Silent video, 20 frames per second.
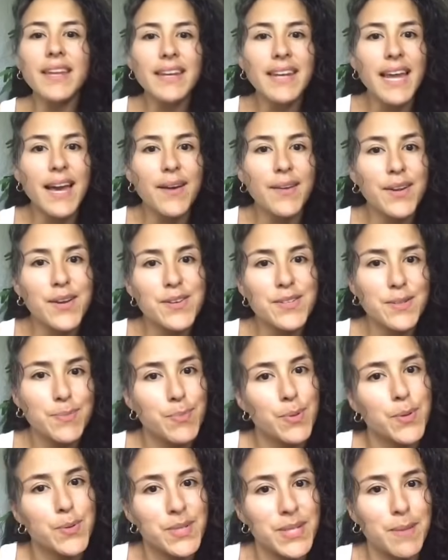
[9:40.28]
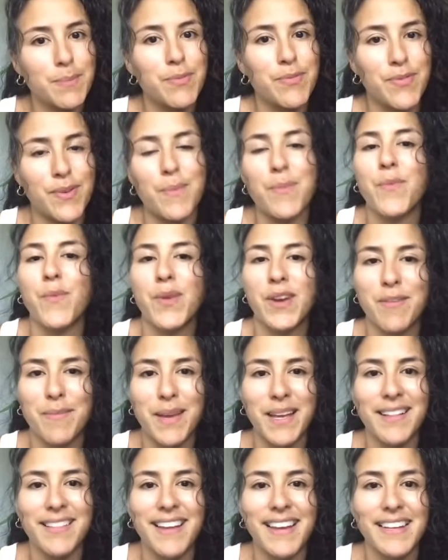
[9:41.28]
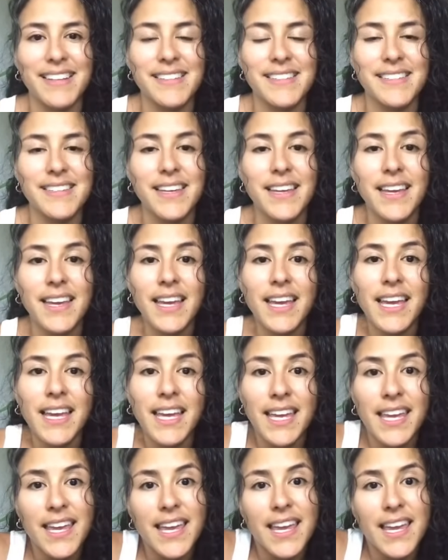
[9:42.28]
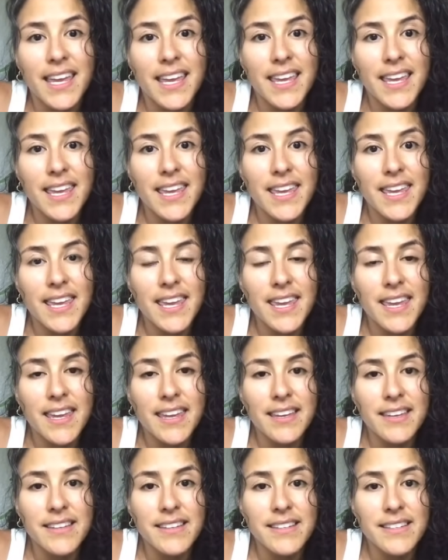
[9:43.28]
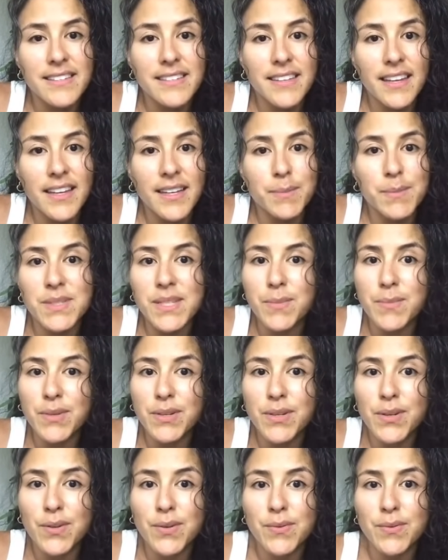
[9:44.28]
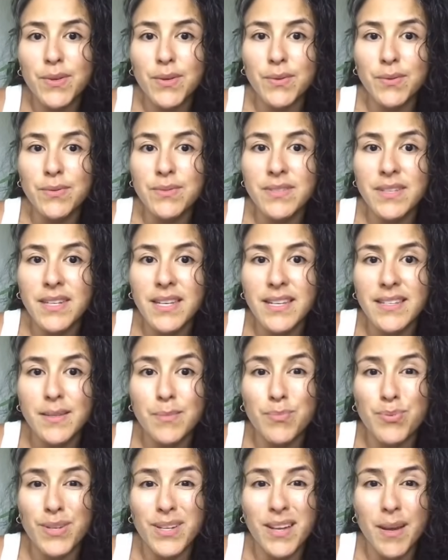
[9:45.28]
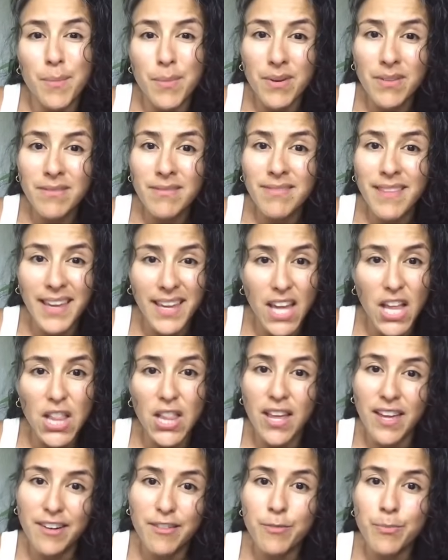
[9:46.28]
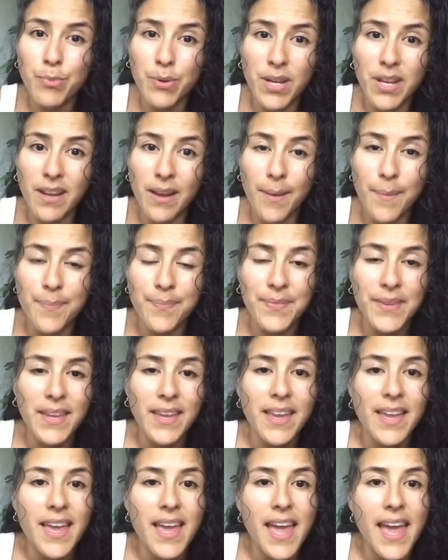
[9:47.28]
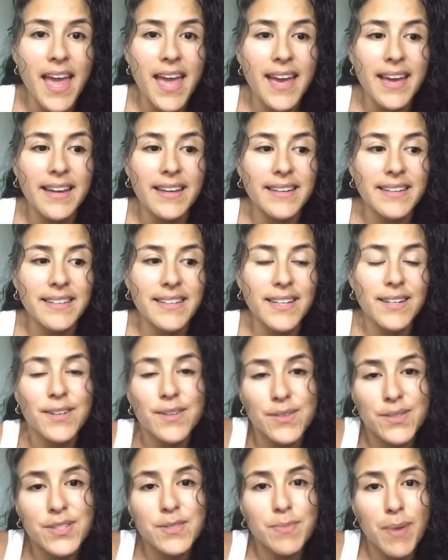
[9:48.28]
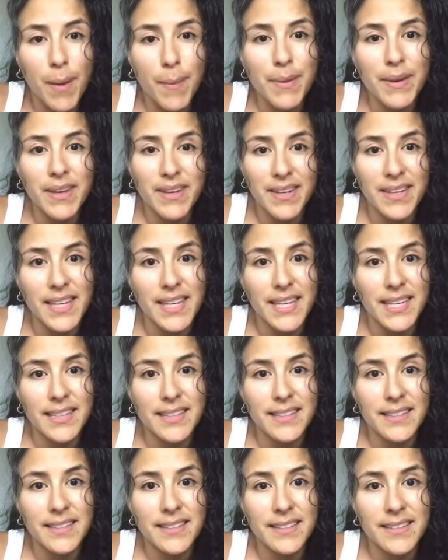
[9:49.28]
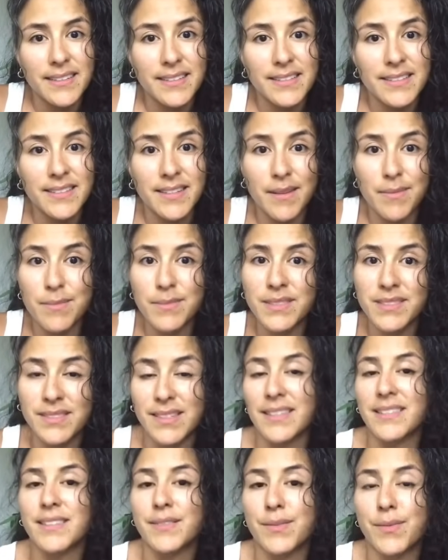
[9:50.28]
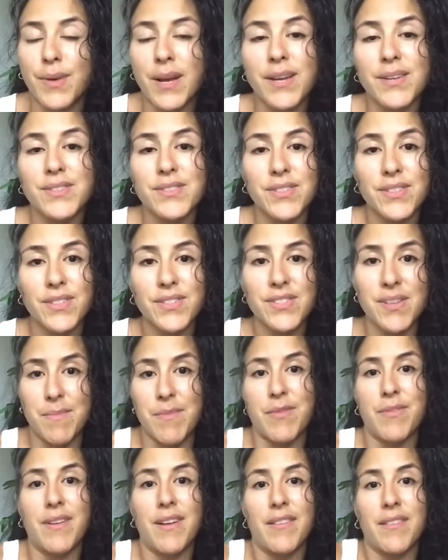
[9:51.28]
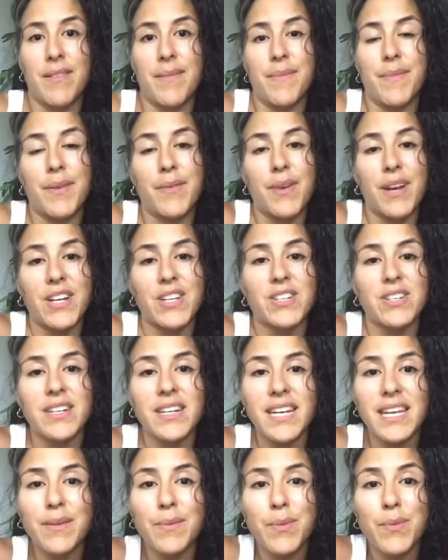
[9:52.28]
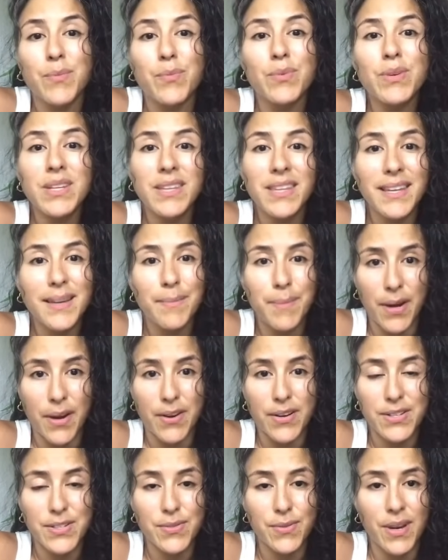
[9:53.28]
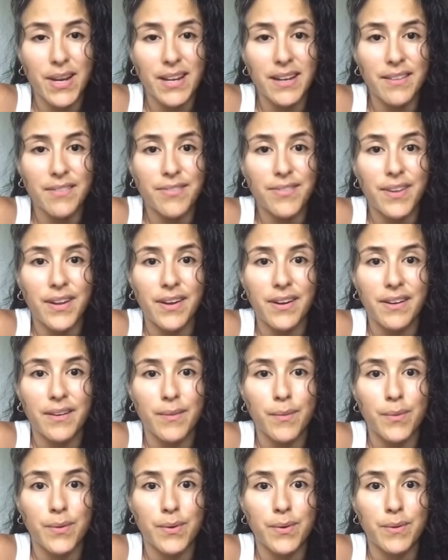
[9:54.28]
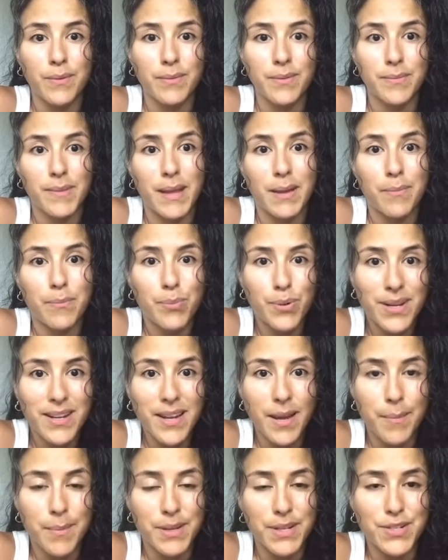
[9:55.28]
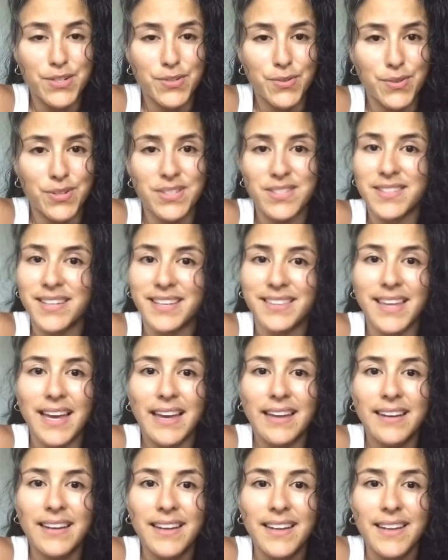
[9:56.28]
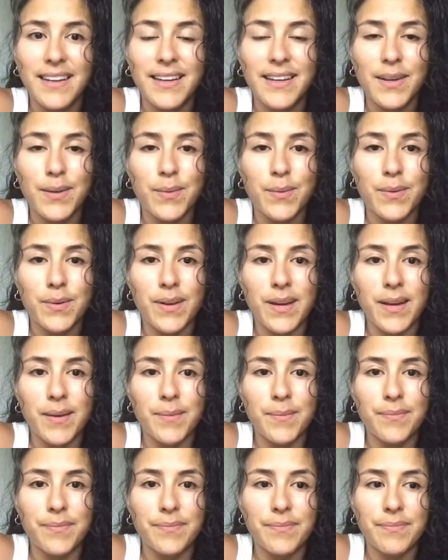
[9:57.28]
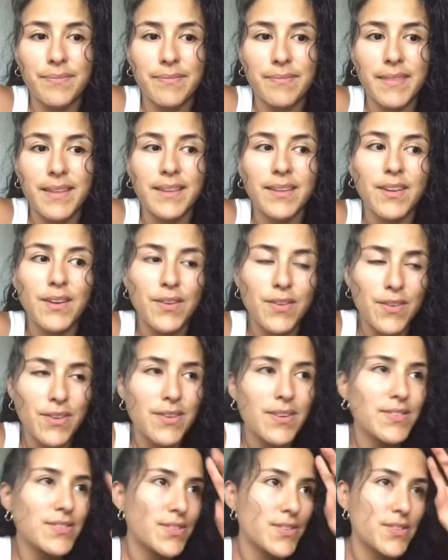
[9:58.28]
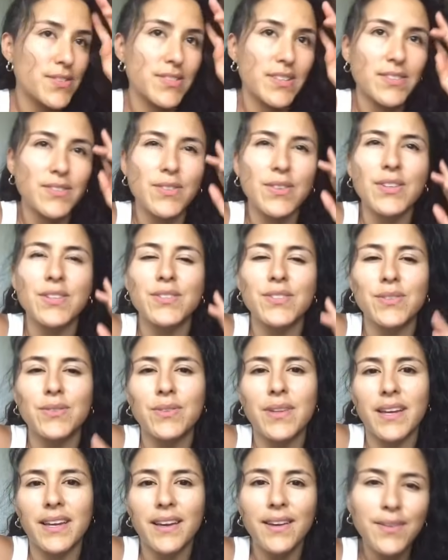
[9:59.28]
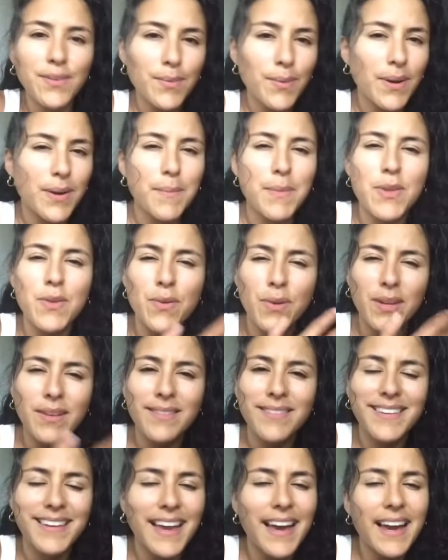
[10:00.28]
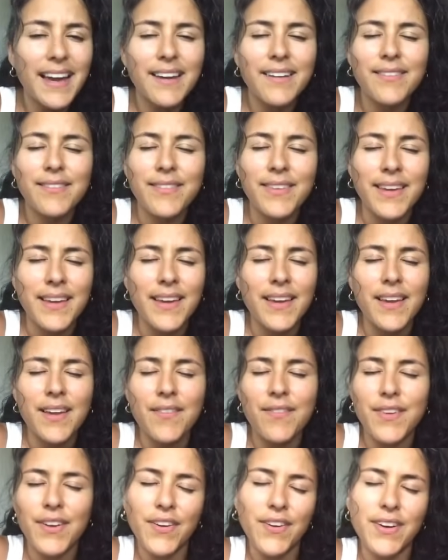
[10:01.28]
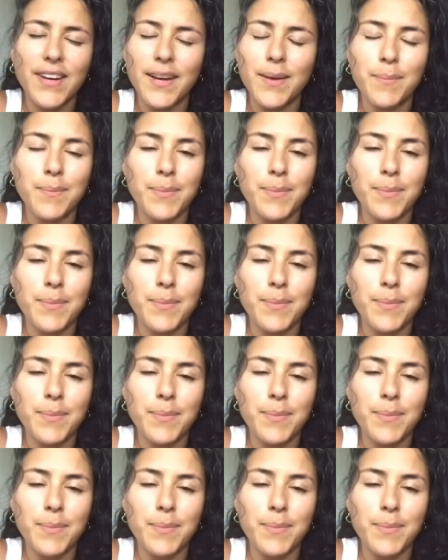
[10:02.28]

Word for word: Now here's a pro tip from one of my clients. He is um, someone who knows that he's a precomer, like a lot of pre-cum, and he knows he's probably going to get some sense of arousal, some um, erection. He'd be really embarrassed, right, if there were like pre-cum in his shorts like that. Um, then you know yes these are things you can do like underwear i mean you can kind of figure it out